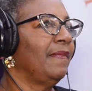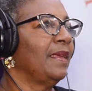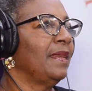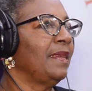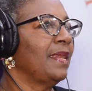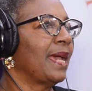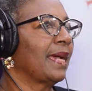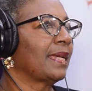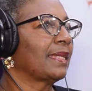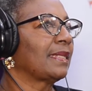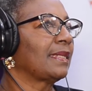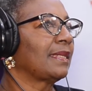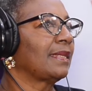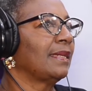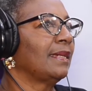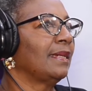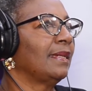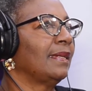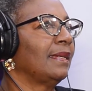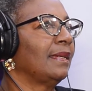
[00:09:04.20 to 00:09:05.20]
the
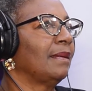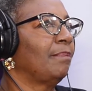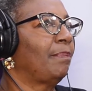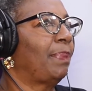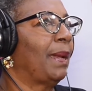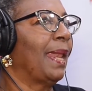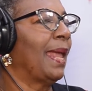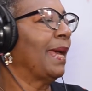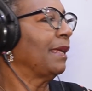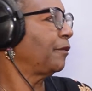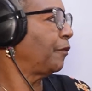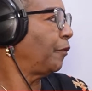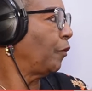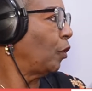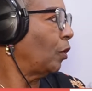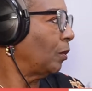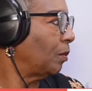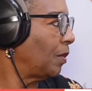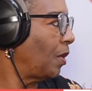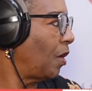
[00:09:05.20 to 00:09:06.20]
next
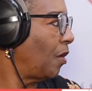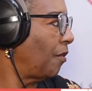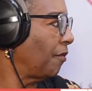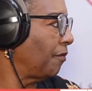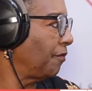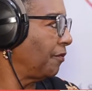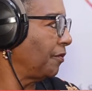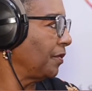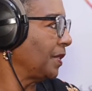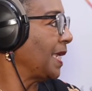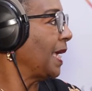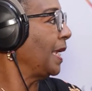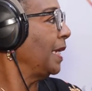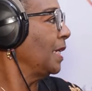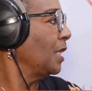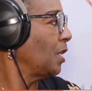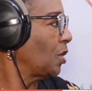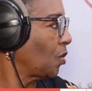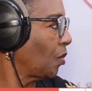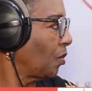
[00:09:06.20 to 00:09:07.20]
platform of
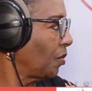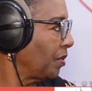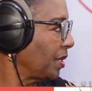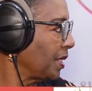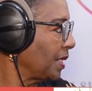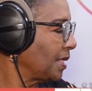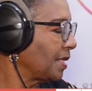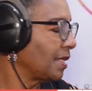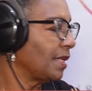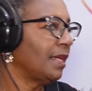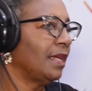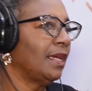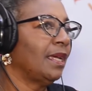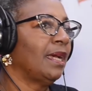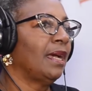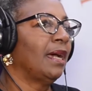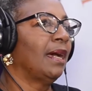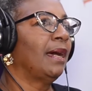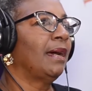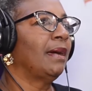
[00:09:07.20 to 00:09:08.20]
telling stories,
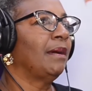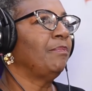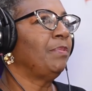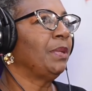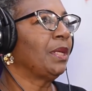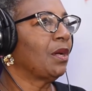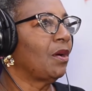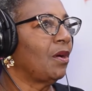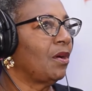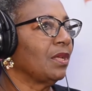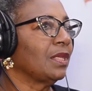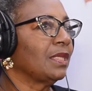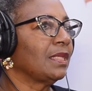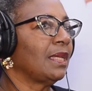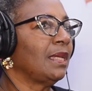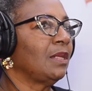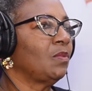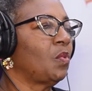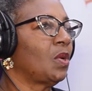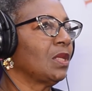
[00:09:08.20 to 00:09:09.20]

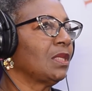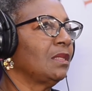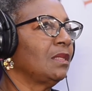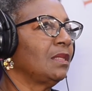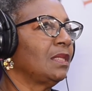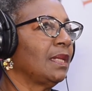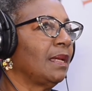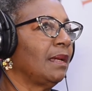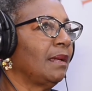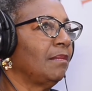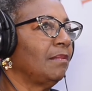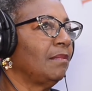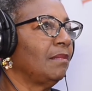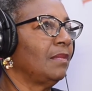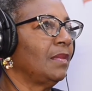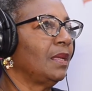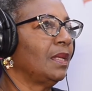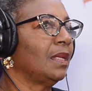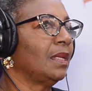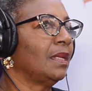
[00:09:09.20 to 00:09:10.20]
because it wasn't
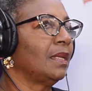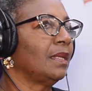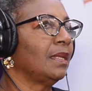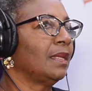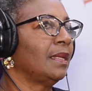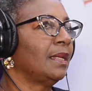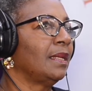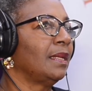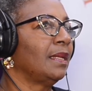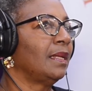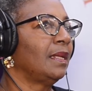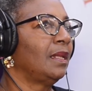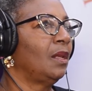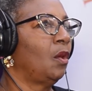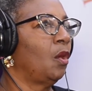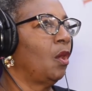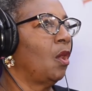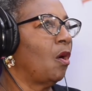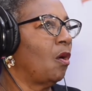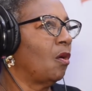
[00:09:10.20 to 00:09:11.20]

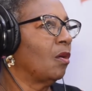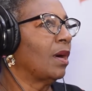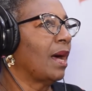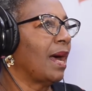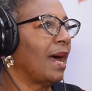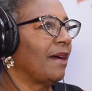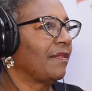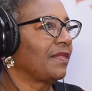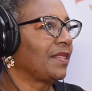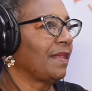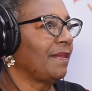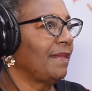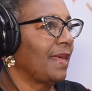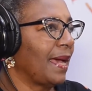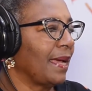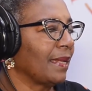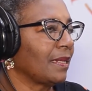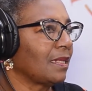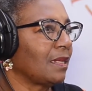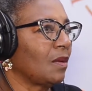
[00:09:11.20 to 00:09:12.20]
long after
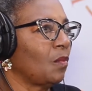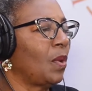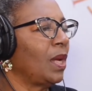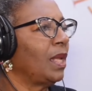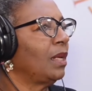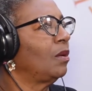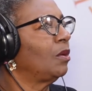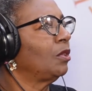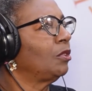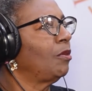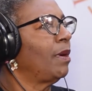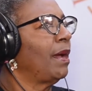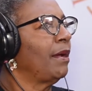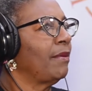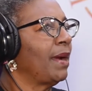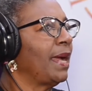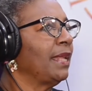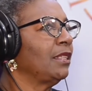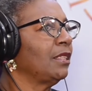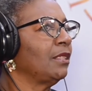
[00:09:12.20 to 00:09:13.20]
that. Well, although
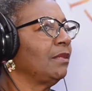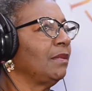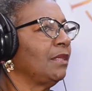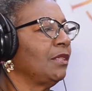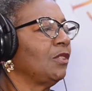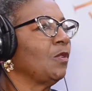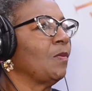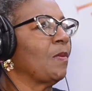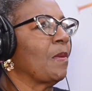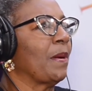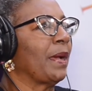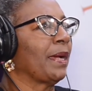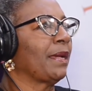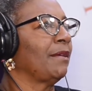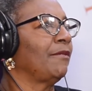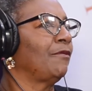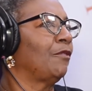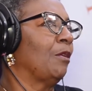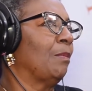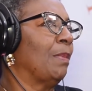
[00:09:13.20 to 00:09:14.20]
I ran the
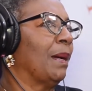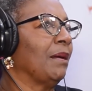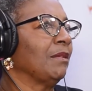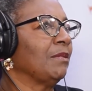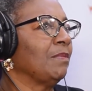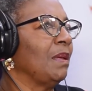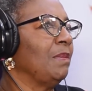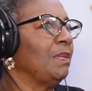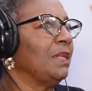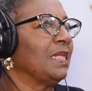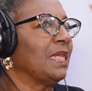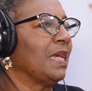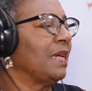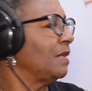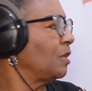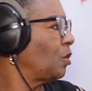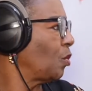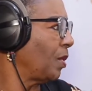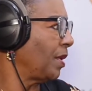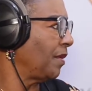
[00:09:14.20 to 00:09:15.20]
supermarket for about maybe
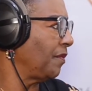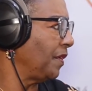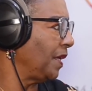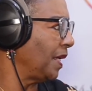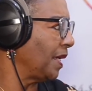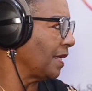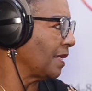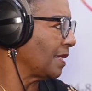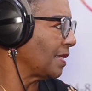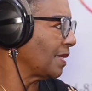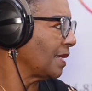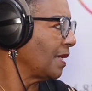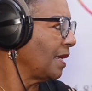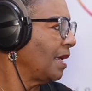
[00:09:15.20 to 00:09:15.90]
10, 12 years.